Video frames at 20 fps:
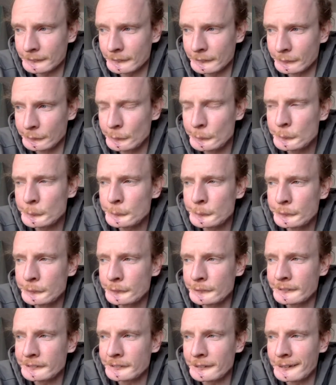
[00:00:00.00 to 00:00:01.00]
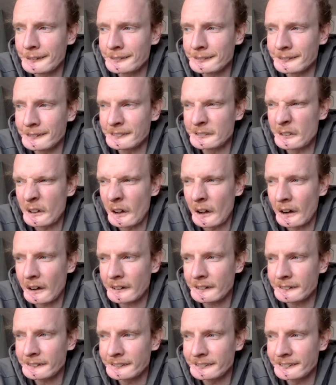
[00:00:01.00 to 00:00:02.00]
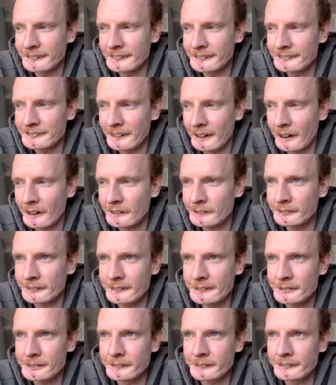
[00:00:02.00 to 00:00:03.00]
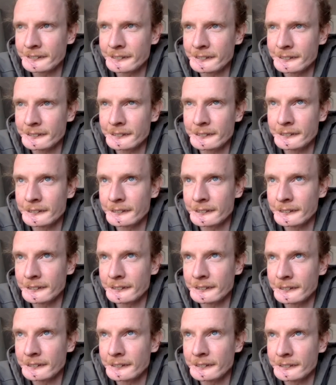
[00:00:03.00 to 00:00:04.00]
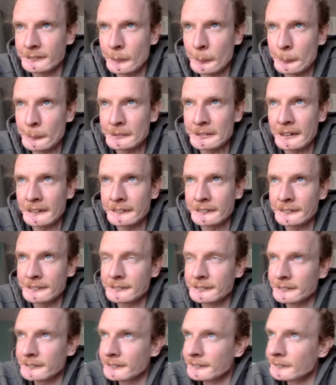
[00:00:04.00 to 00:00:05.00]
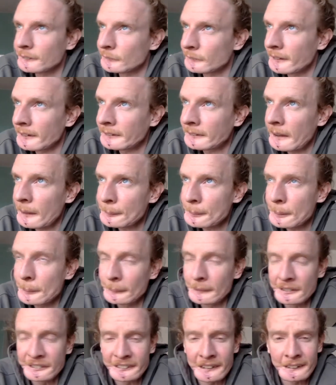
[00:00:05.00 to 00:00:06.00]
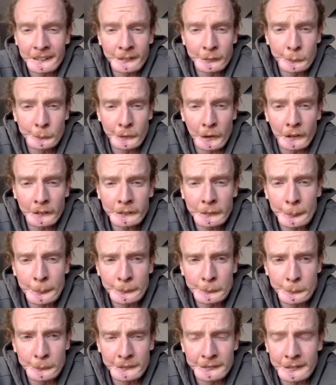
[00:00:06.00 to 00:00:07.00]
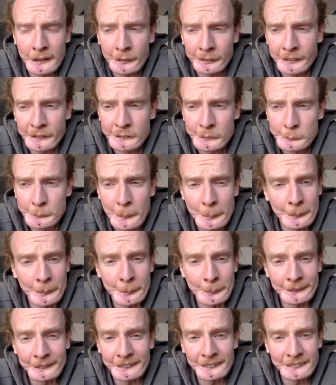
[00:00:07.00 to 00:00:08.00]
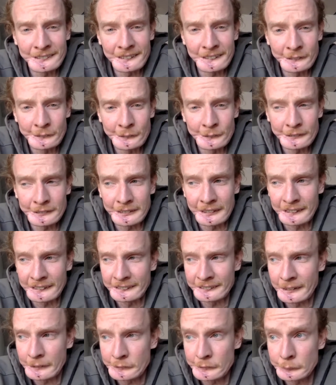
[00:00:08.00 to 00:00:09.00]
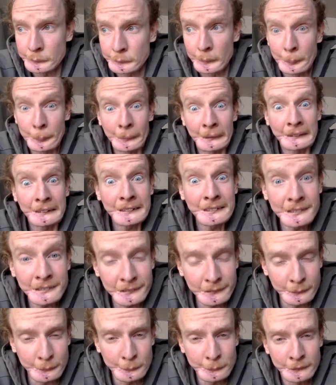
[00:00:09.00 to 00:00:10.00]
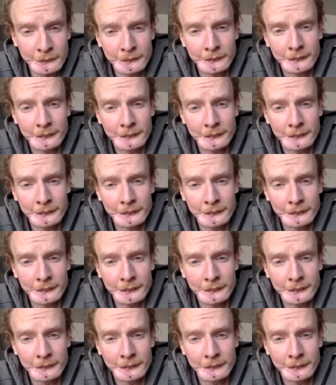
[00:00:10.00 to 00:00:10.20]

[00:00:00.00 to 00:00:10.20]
It's hard. It's hard to even. It's almost like you're incapable of getting into an argument with a South Asian women because they're just like they just want to please you.